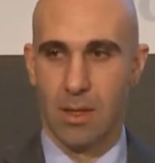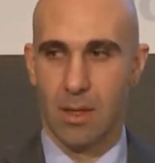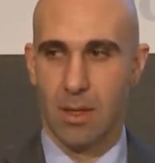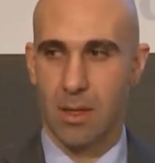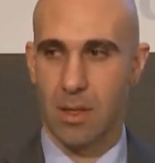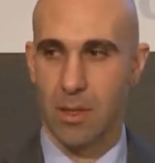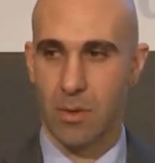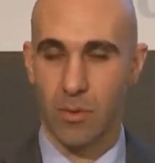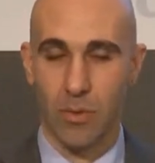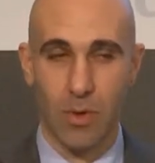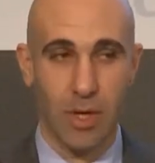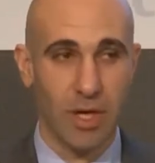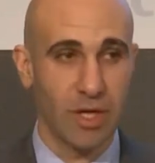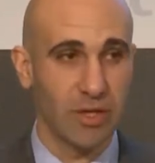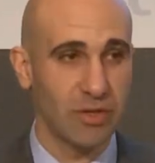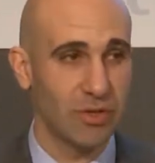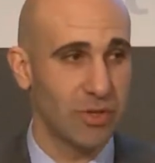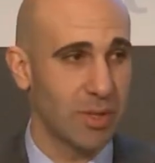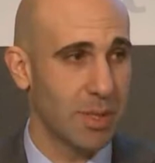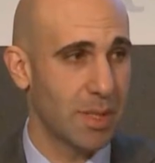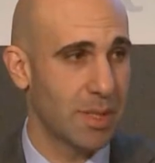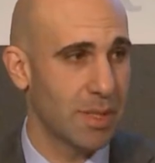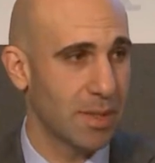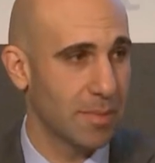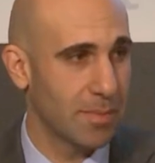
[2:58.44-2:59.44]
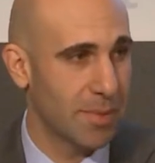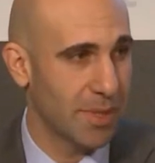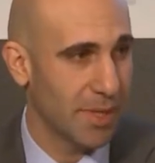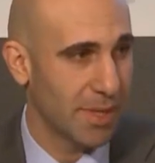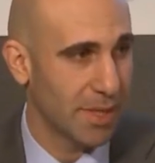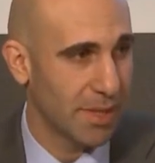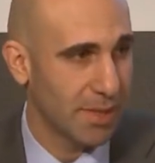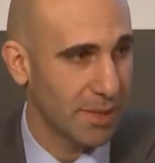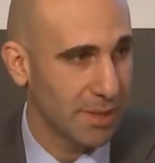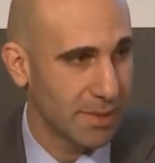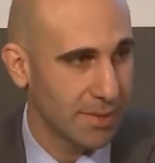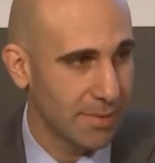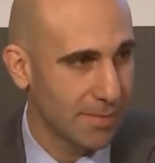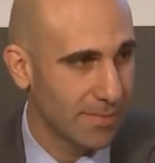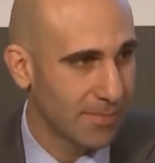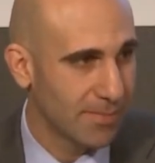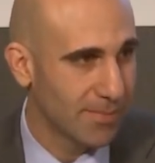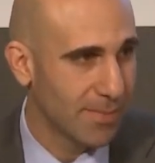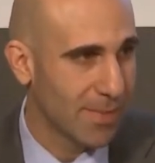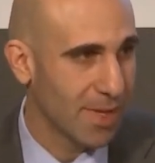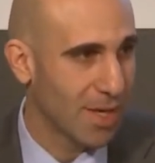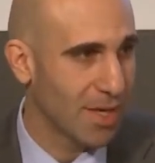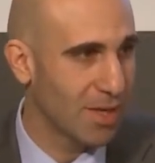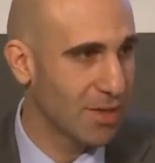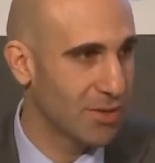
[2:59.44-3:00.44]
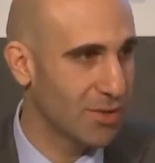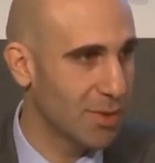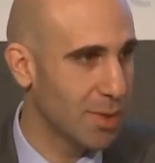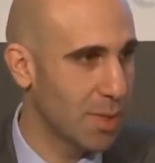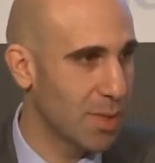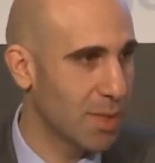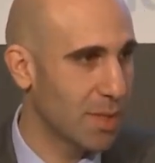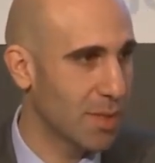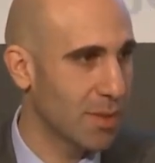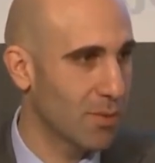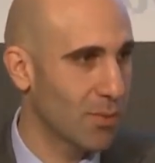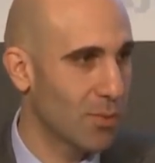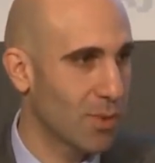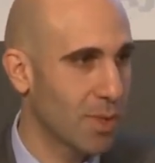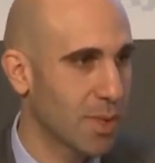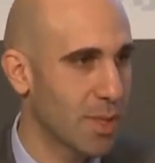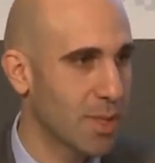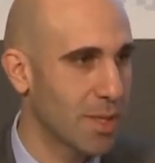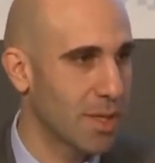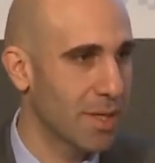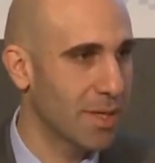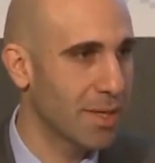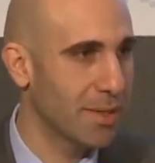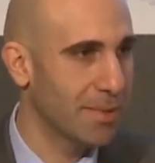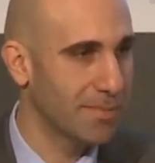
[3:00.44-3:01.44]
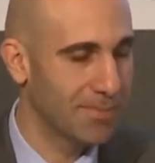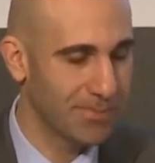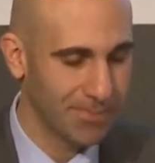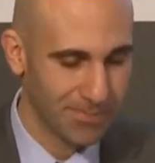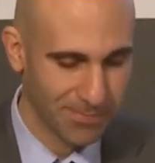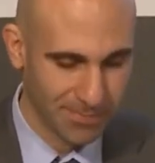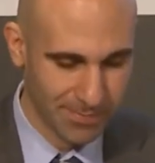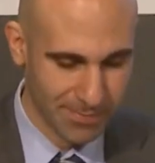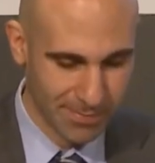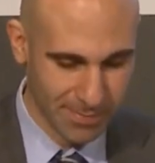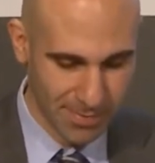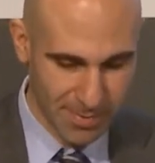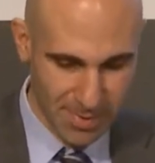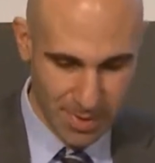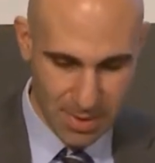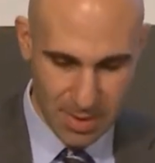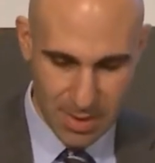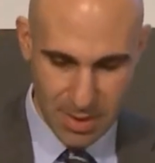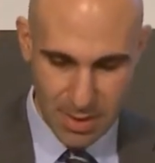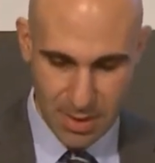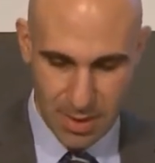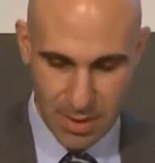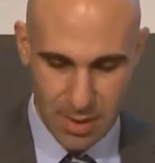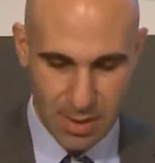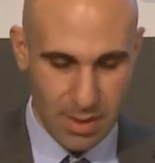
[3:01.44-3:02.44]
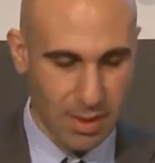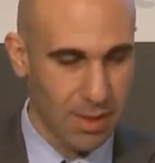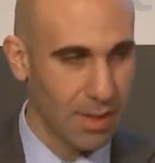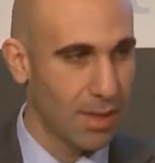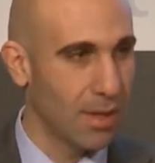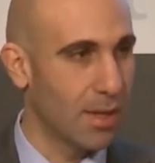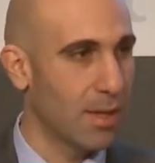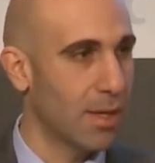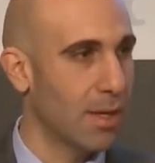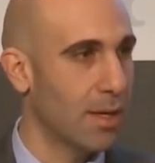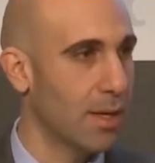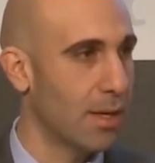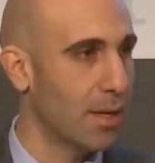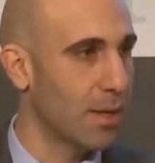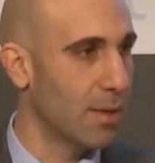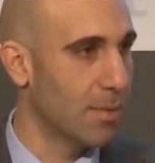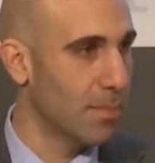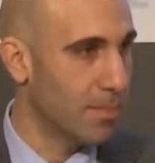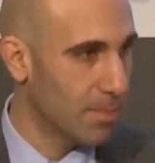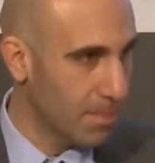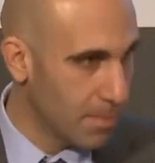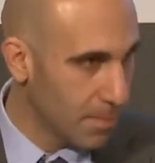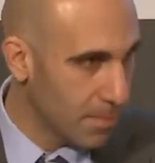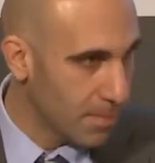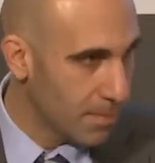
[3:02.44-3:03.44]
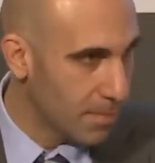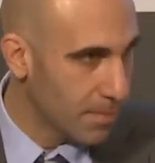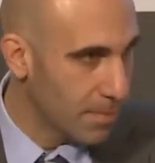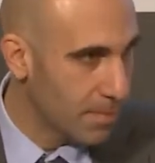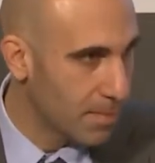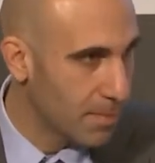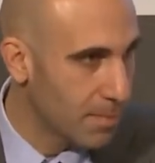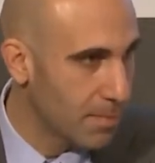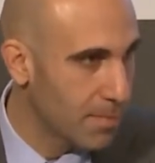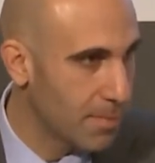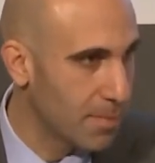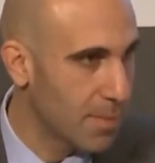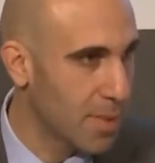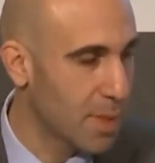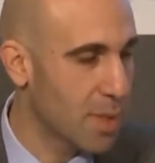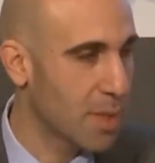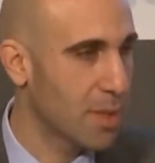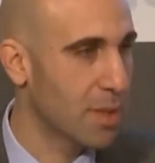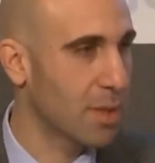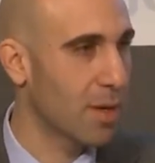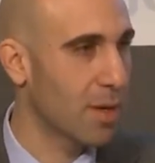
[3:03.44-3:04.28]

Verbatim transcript: So A J C Berlin, A J C U S A, uh, Missus